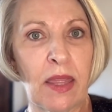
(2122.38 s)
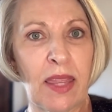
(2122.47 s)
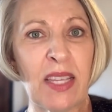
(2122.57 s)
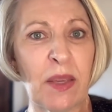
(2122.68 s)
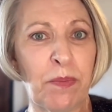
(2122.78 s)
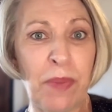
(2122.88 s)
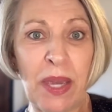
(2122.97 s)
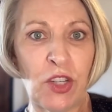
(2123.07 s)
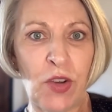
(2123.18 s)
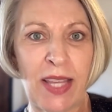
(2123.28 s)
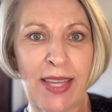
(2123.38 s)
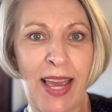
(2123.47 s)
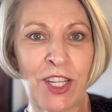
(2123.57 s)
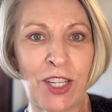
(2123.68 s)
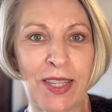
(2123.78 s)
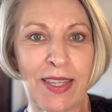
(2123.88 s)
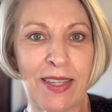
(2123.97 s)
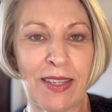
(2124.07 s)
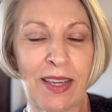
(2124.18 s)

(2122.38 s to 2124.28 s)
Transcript: These are big transactions.